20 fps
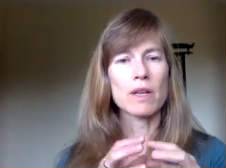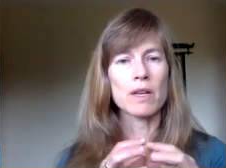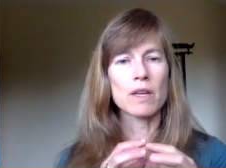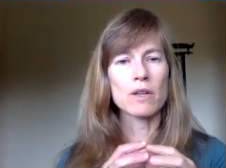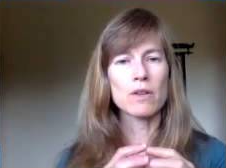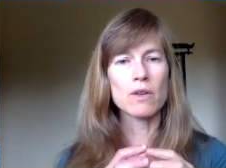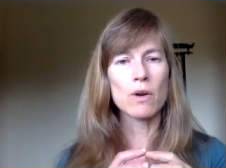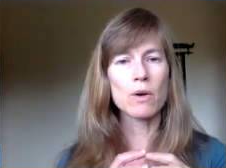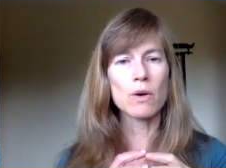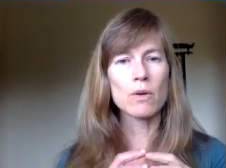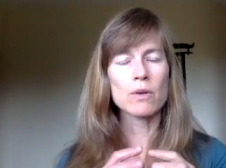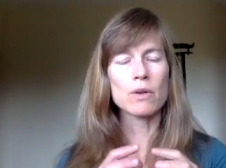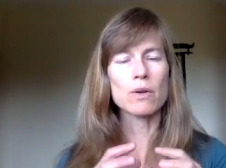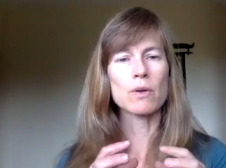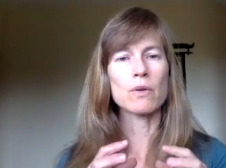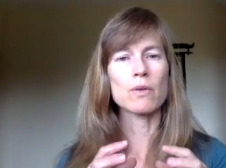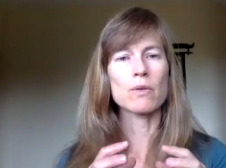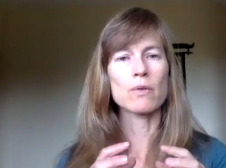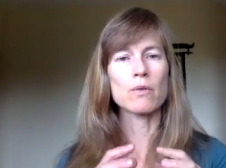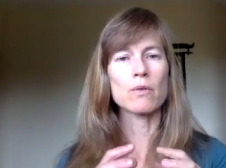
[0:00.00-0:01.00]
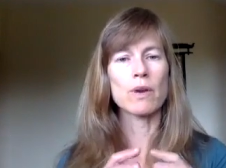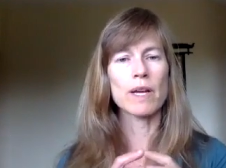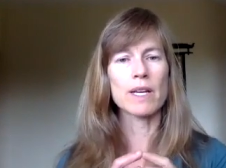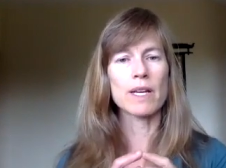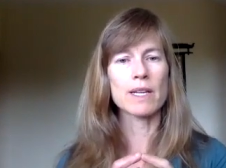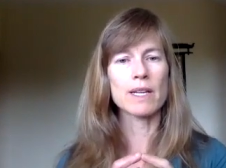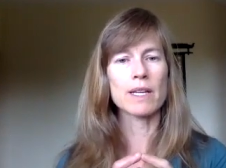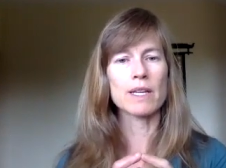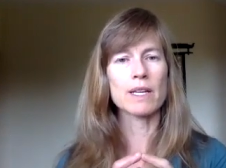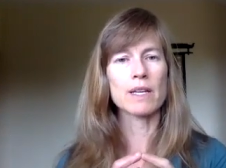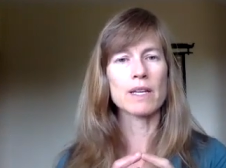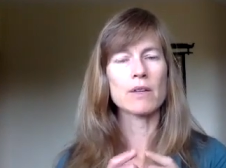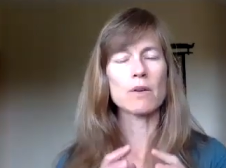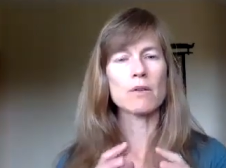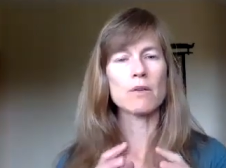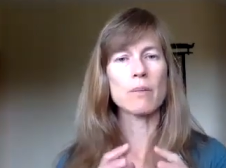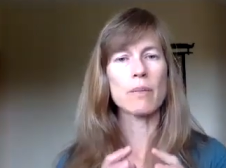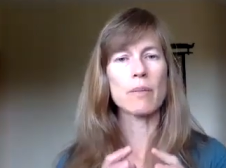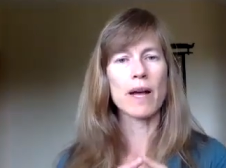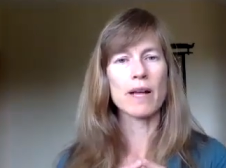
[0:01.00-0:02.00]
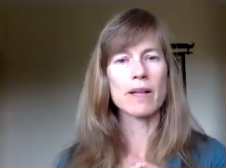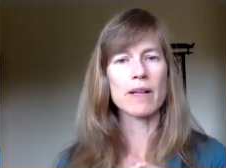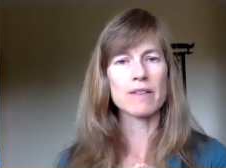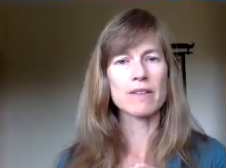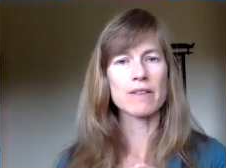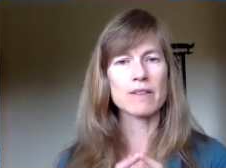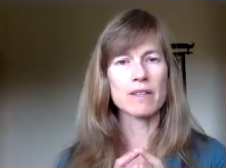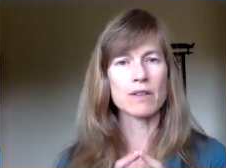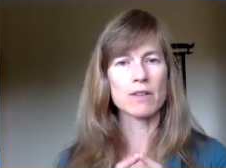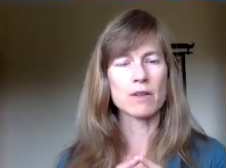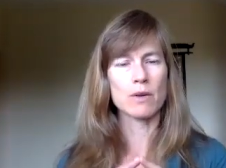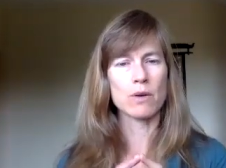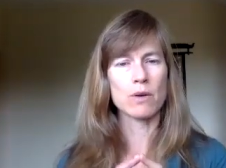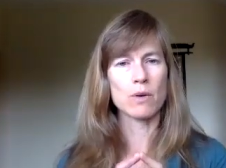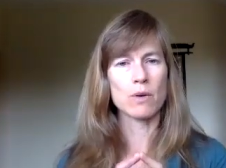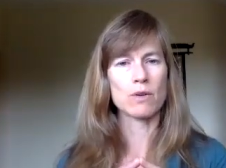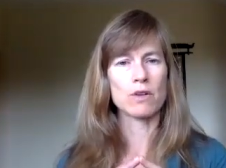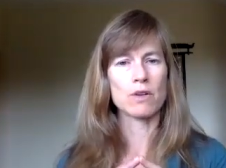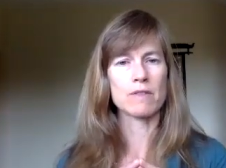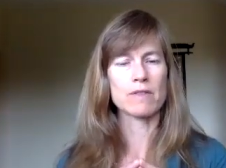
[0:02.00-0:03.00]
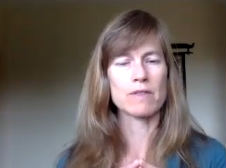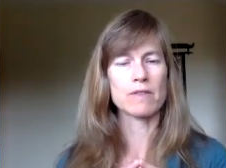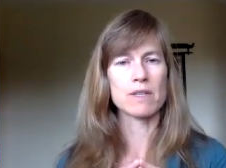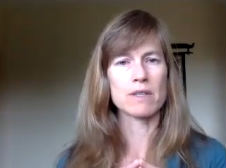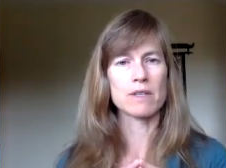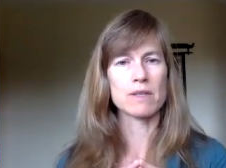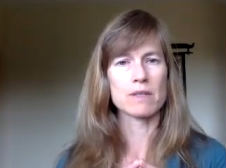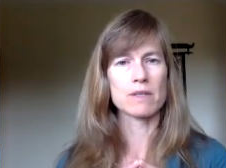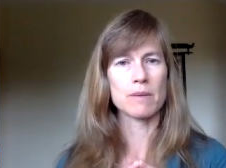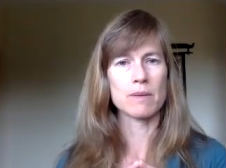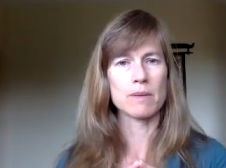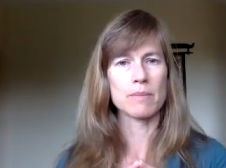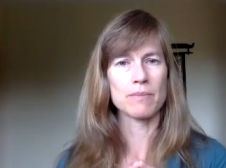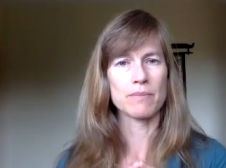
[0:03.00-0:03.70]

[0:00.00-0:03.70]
adult who's regulated, who's balanced in their own nervous system.